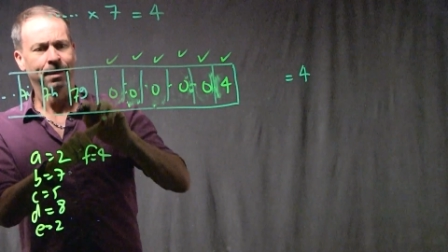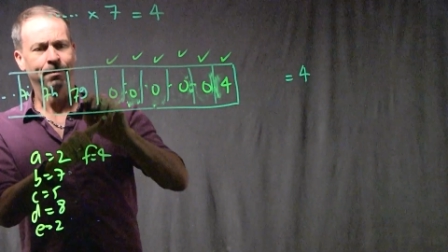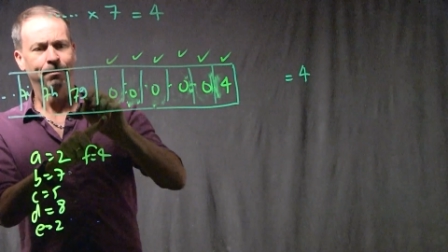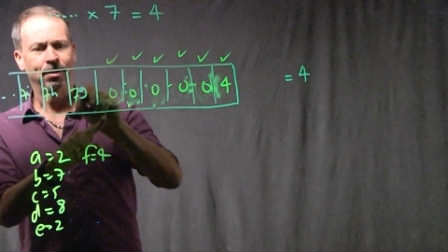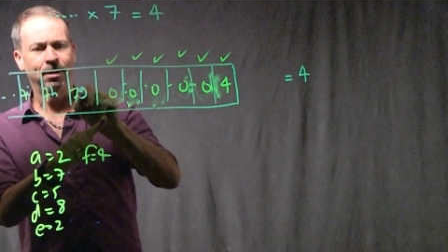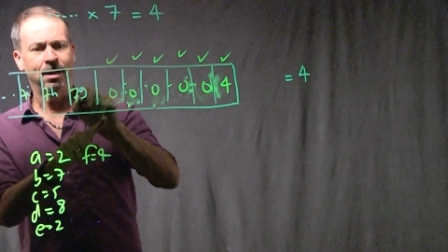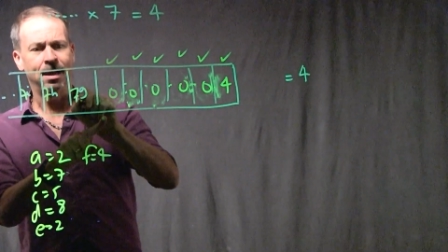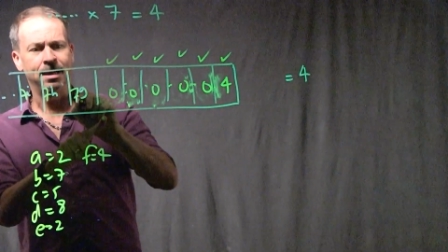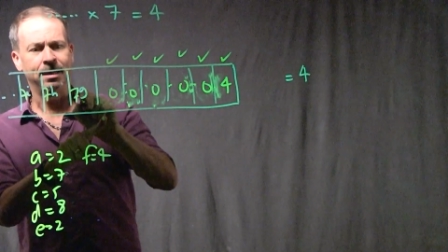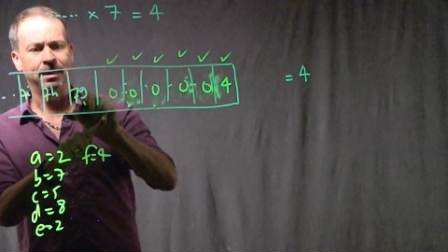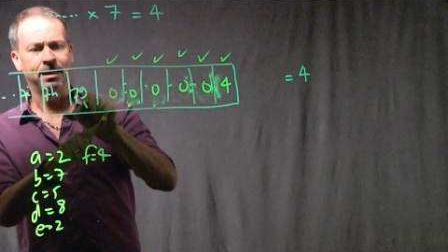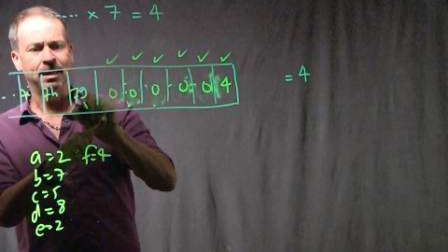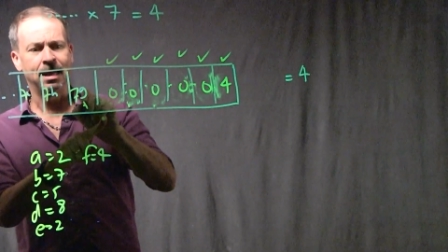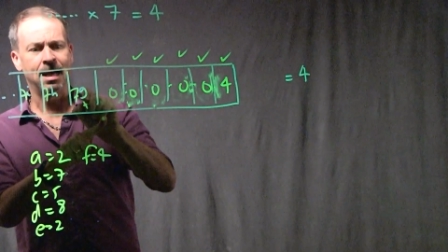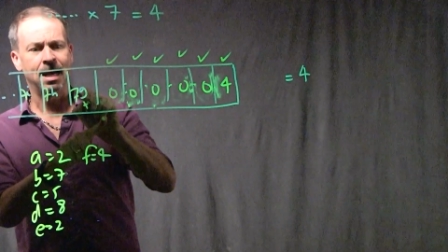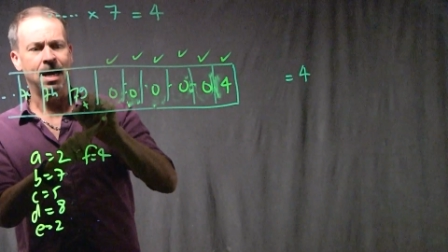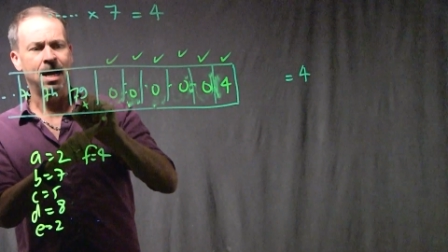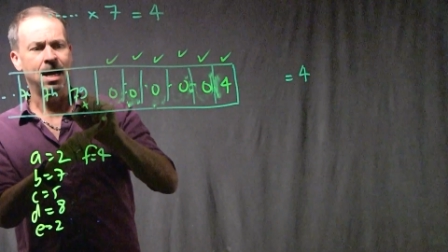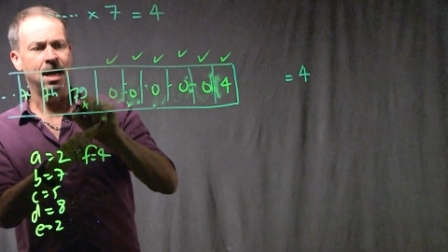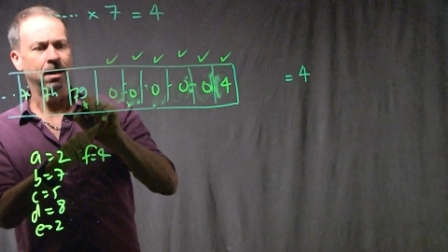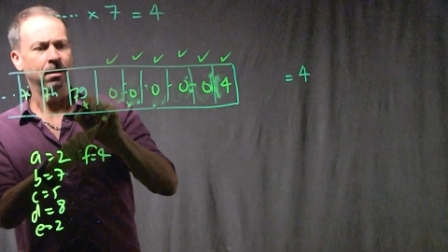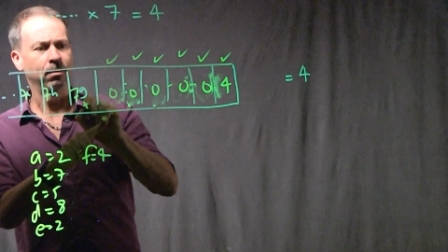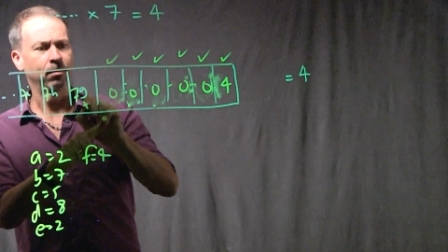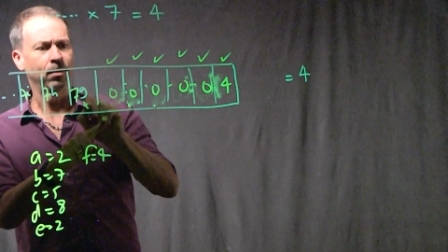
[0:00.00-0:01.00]
Plus,
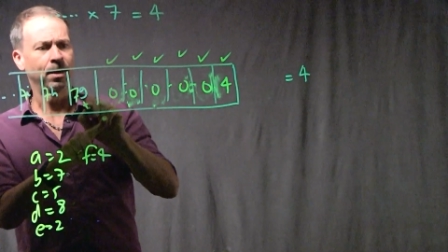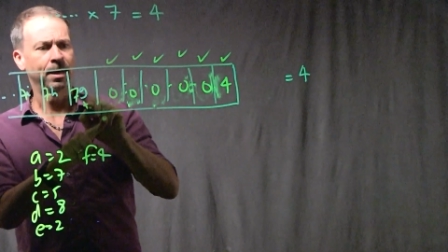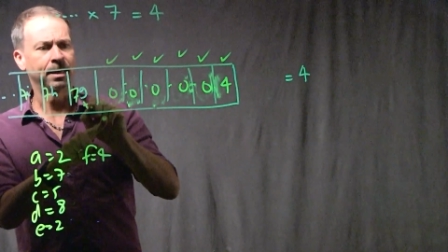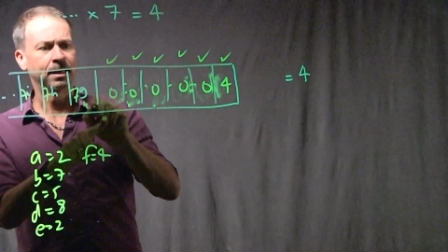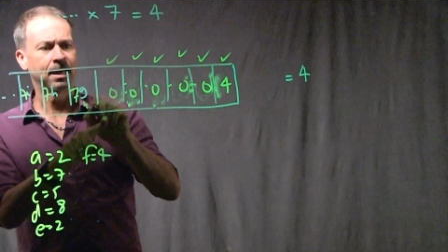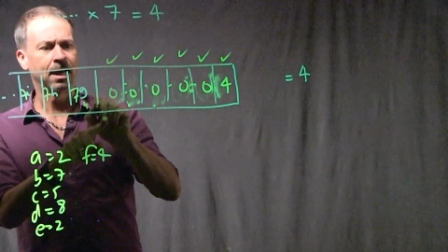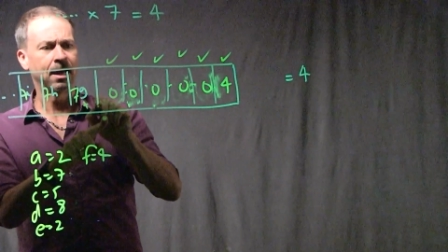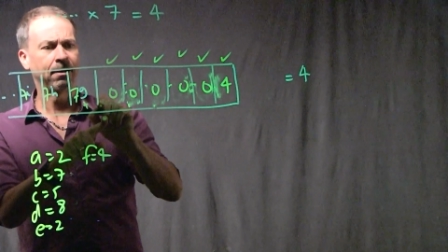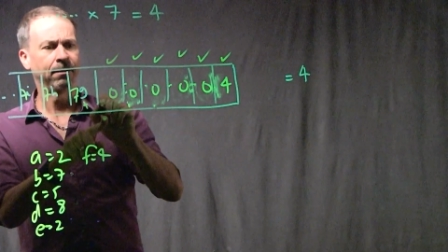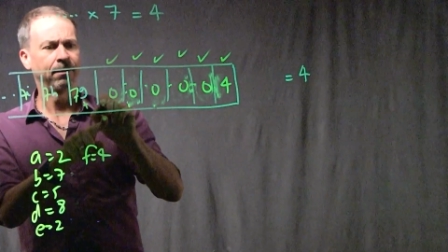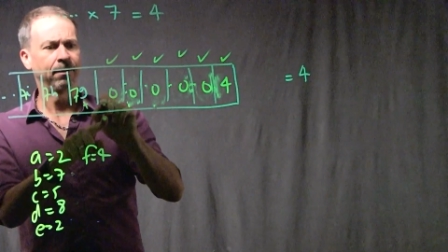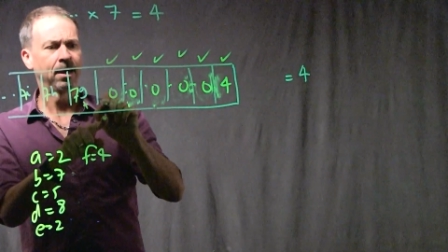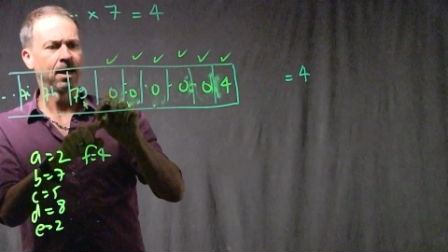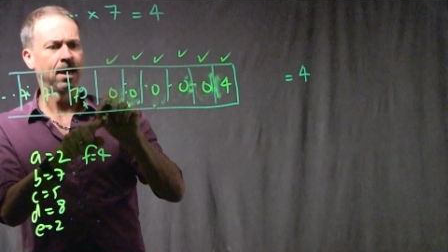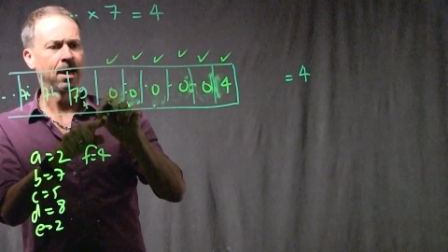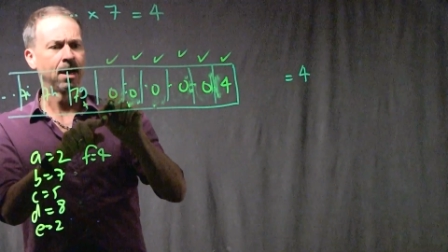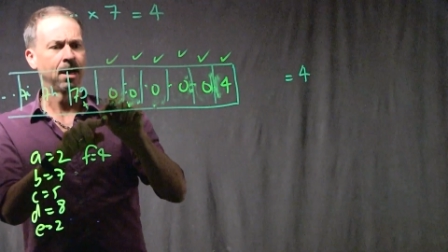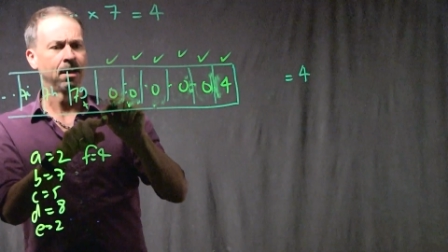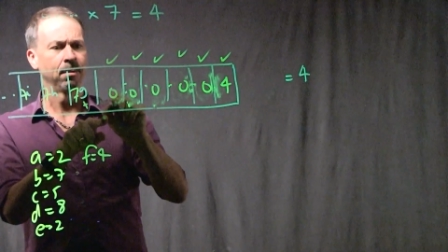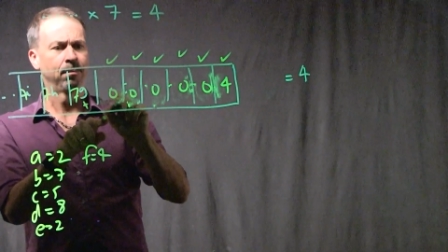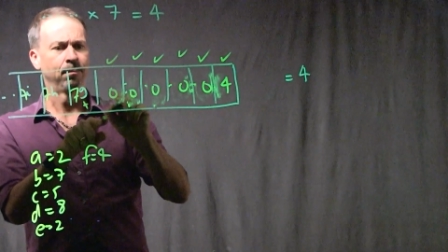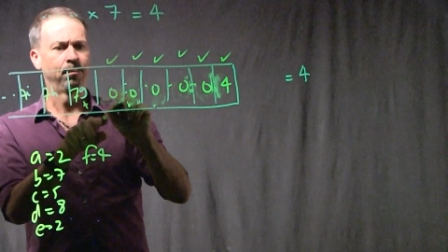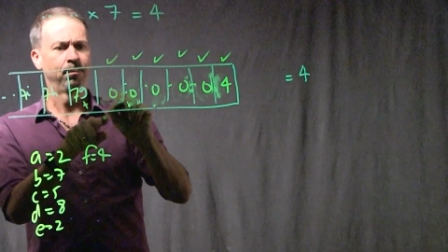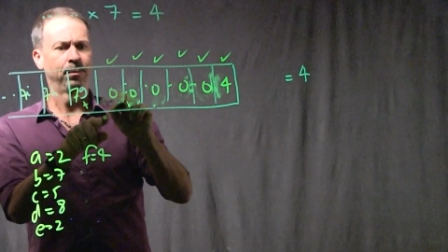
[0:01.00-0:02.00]
uh, what I say,
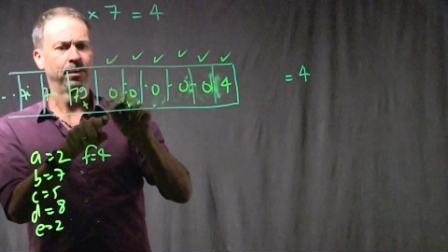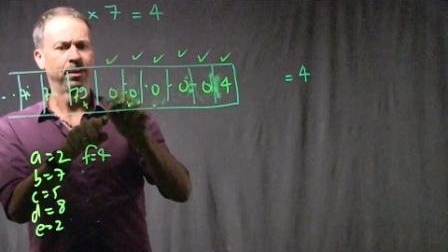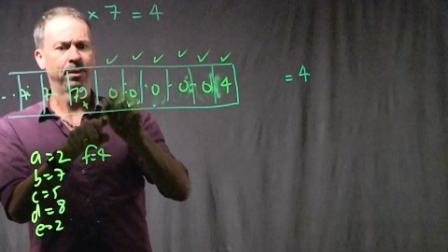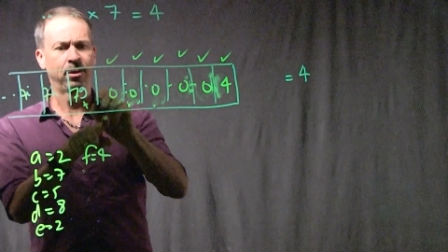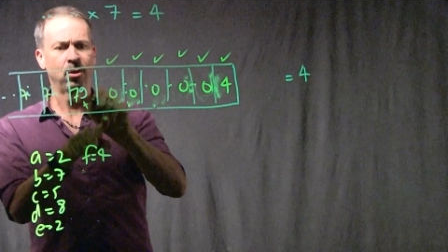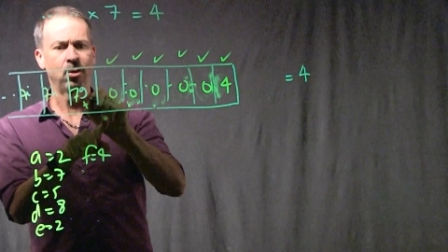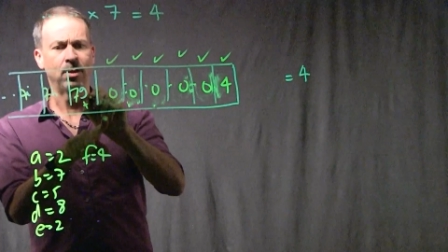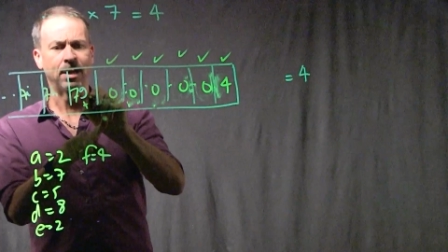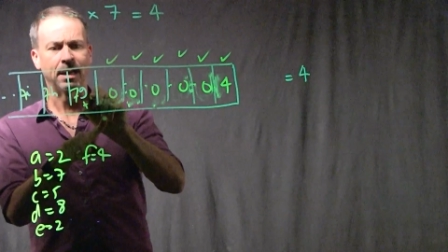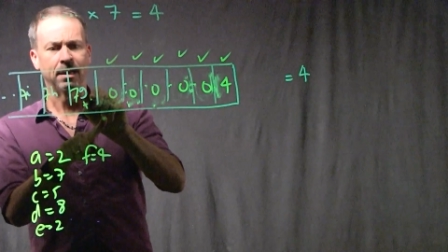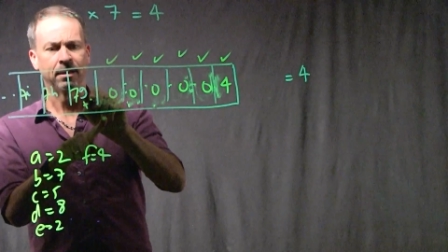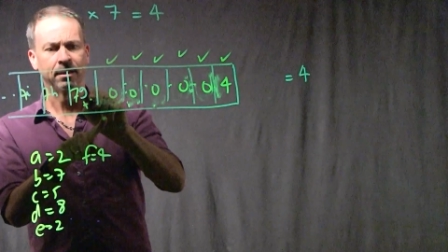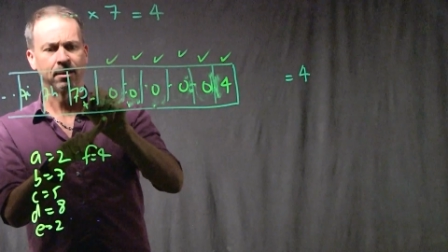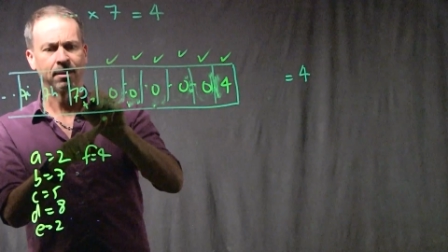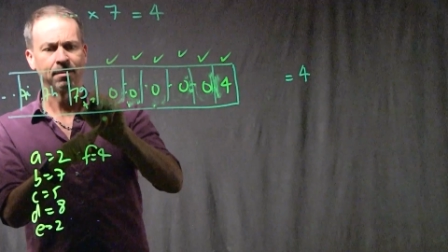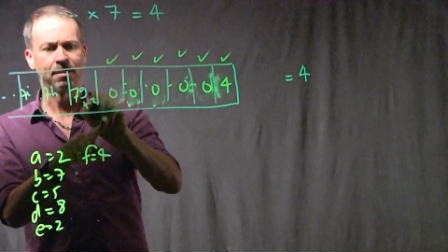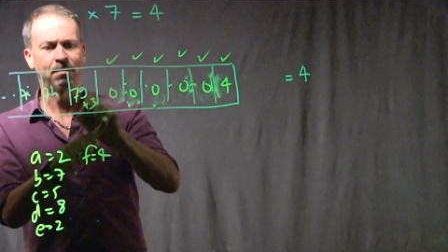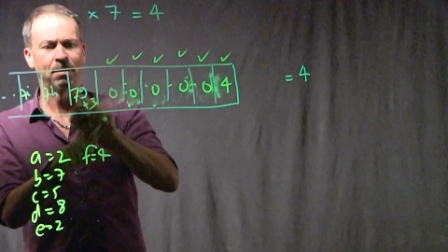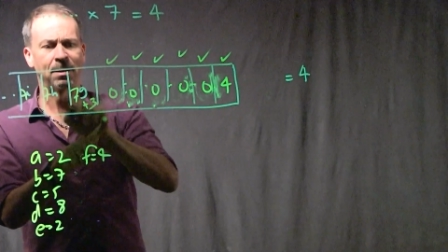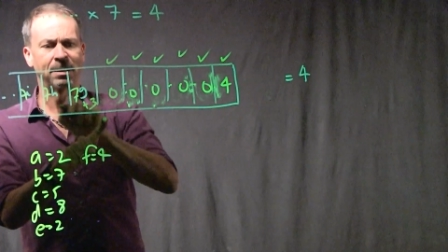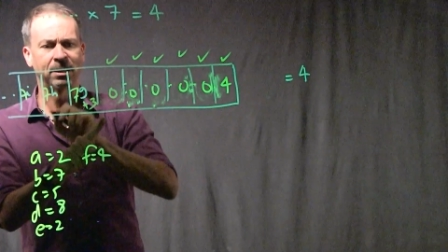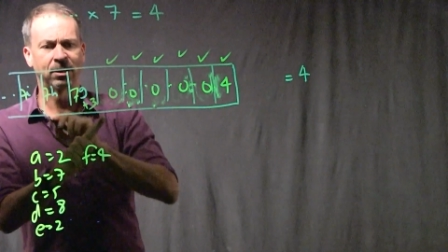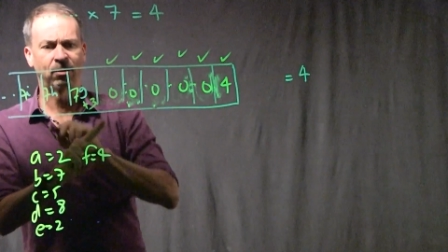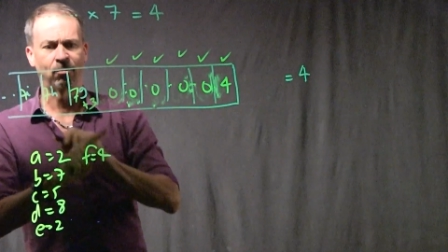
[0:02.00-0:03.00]
uh, 30. So it's
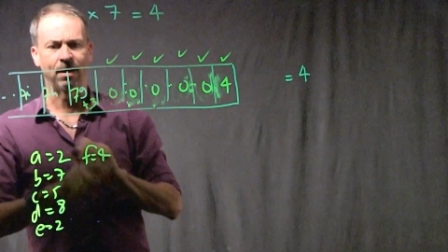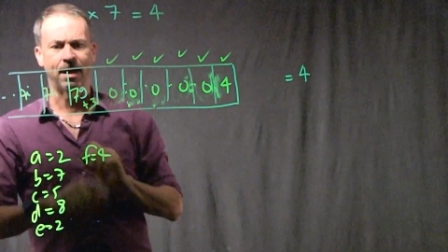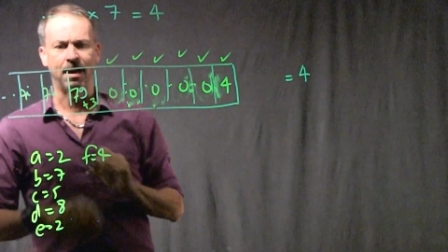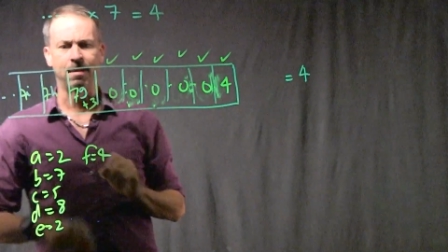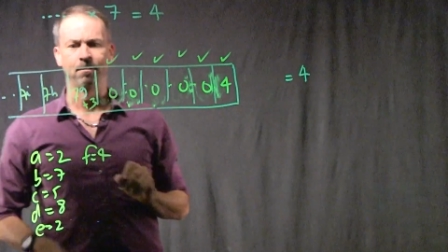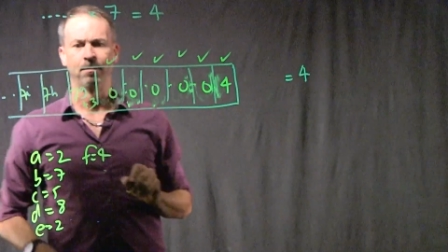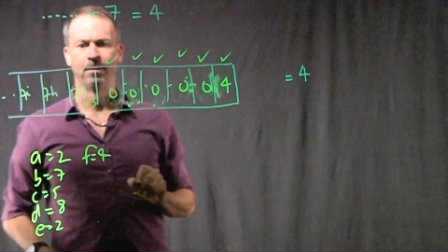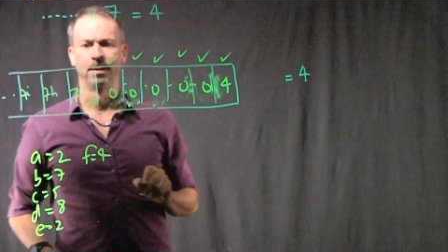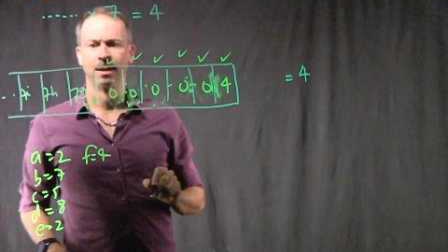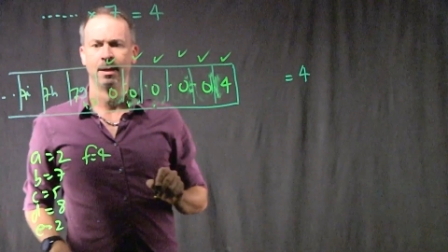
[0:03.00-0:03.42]
plus 3.